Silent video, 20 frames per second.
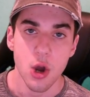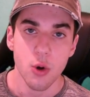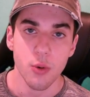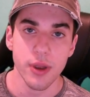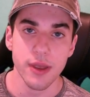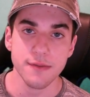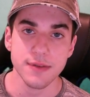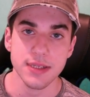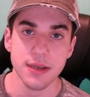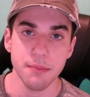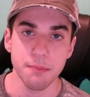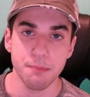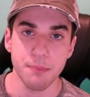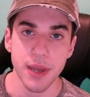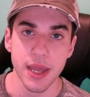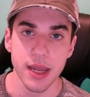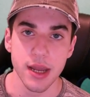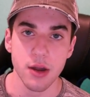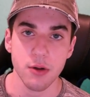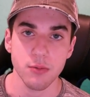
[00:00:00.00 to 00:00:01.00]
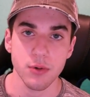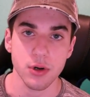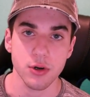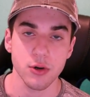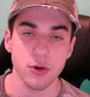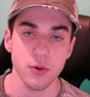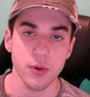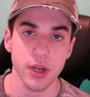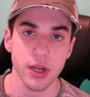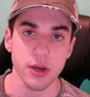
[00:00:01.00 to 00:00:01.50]
We have some big
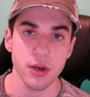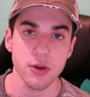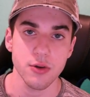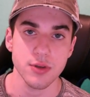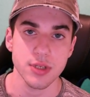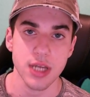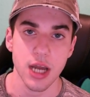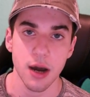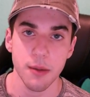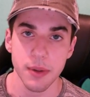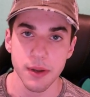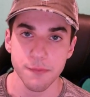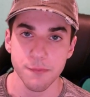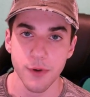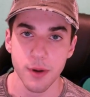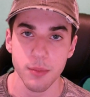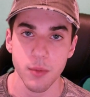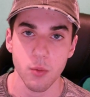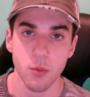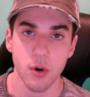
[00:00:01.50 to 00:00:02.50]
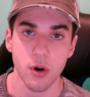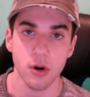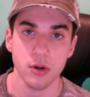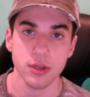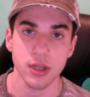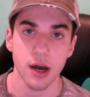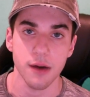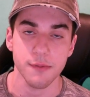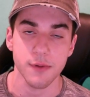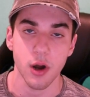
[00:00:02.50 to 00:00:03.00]
recruiting news coming from the
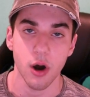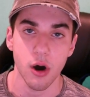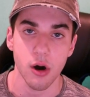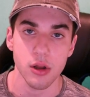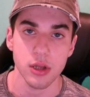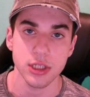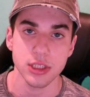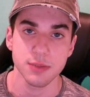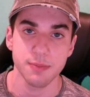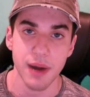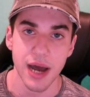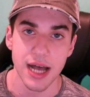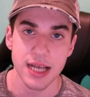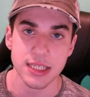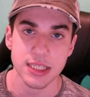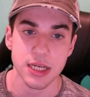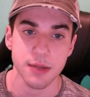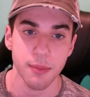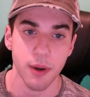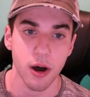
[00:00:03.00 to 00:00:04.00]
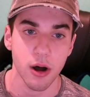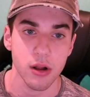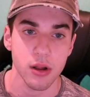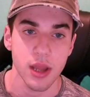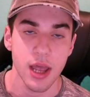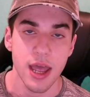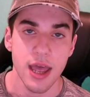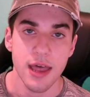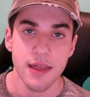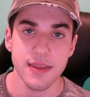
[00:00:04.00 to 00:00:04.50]
world of college basketball.